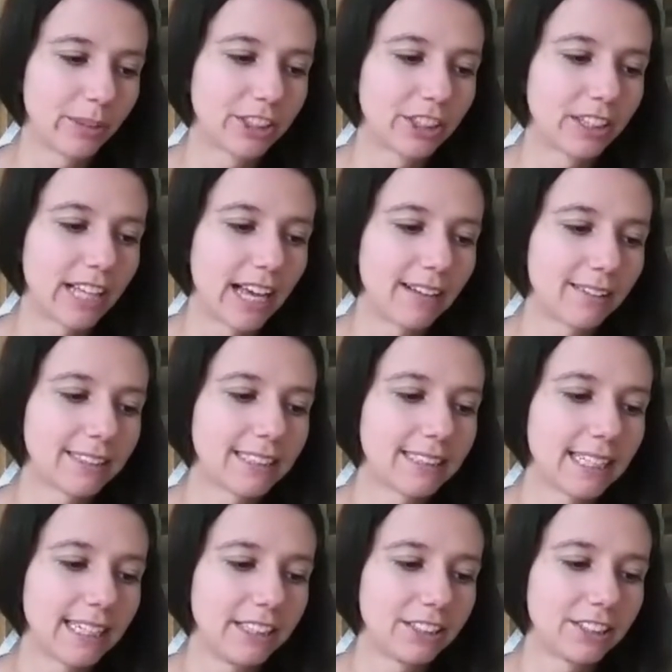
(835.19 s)
which allows
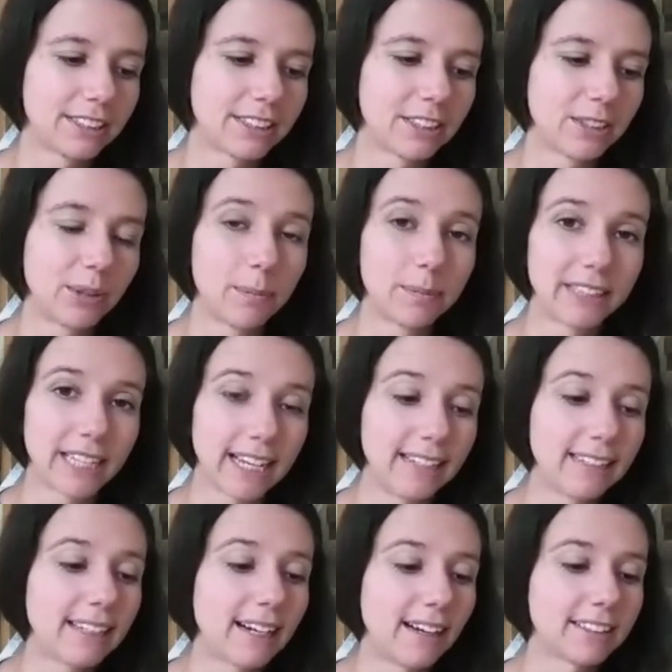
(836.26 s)
its agents to
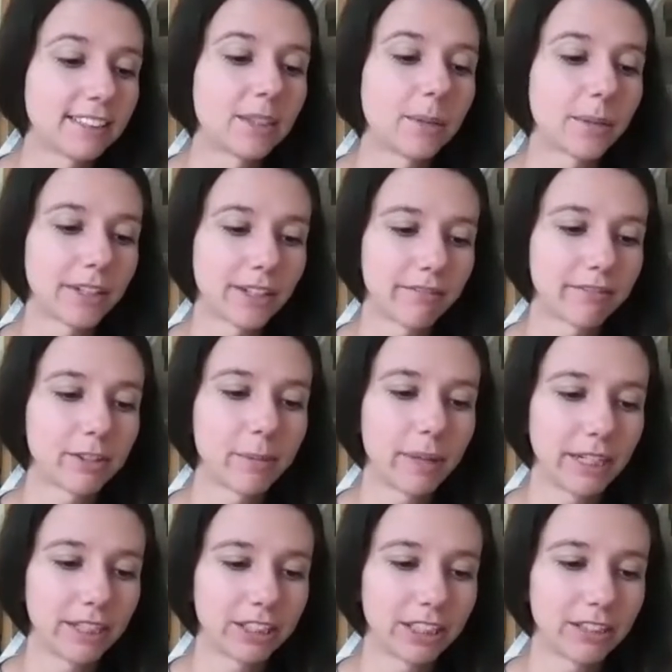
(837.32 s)
obtain customer
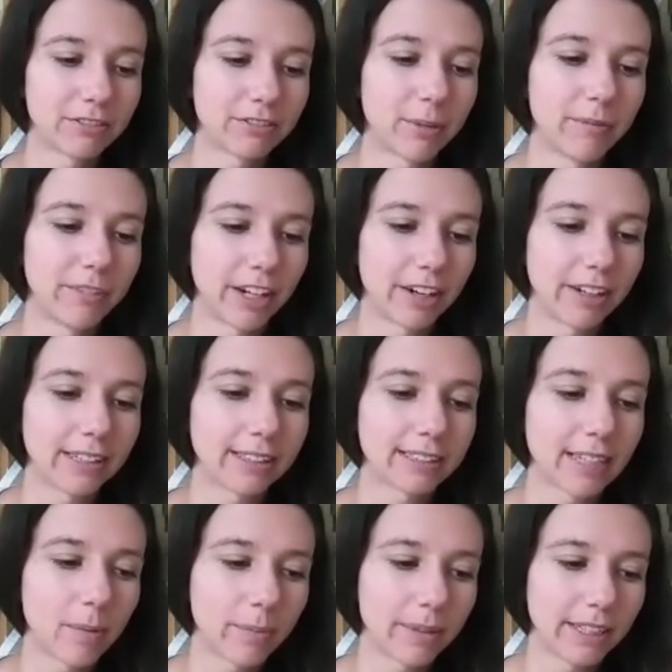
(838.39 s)
information from various
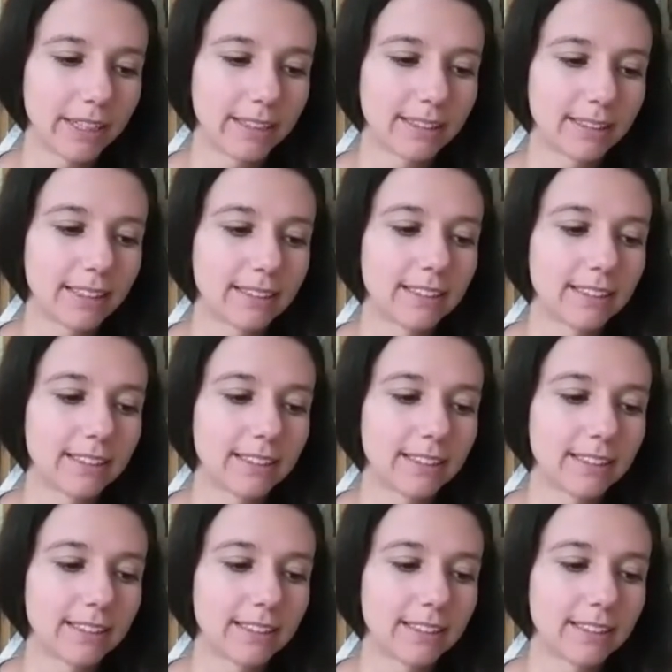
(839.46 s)
companies,